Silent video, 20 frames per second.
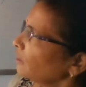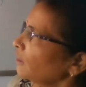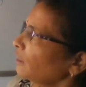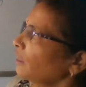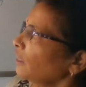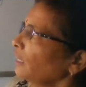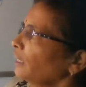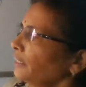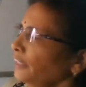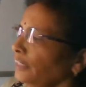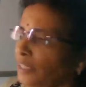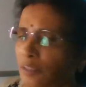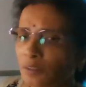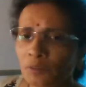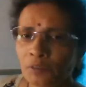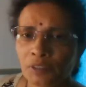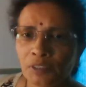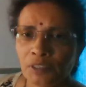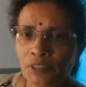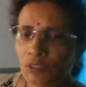and now
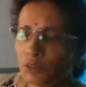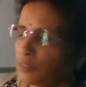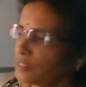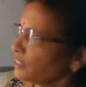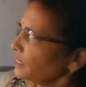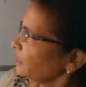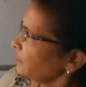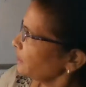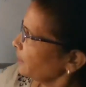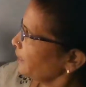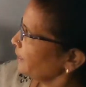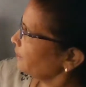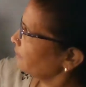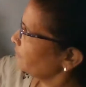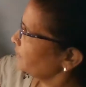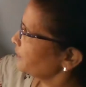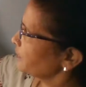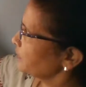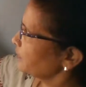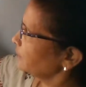using the
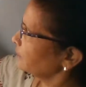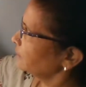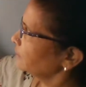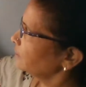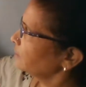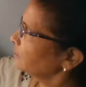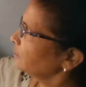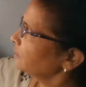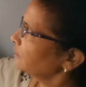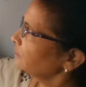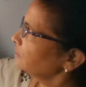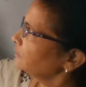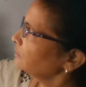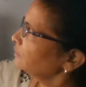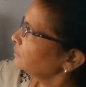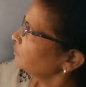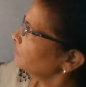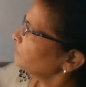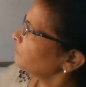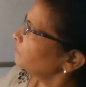equation
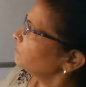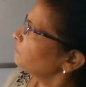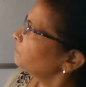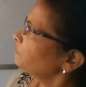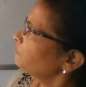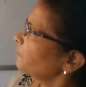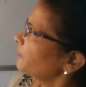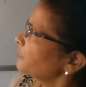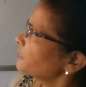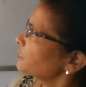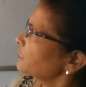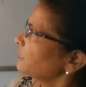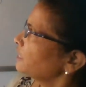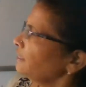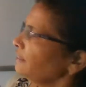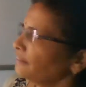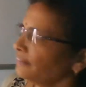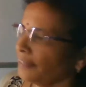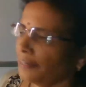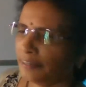pressure
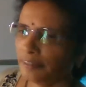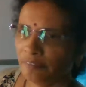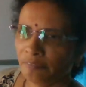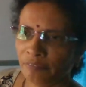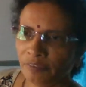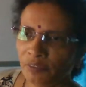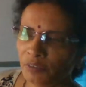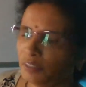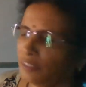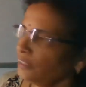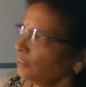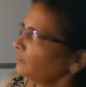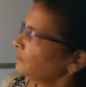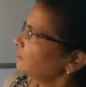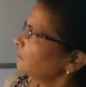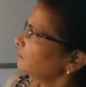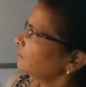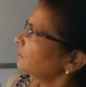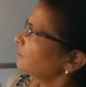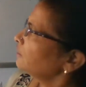inside a fluid,
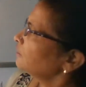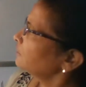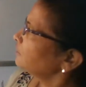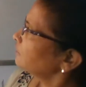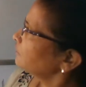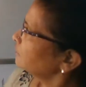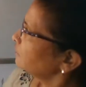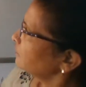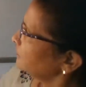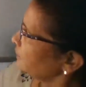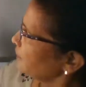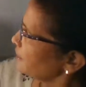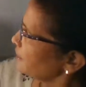this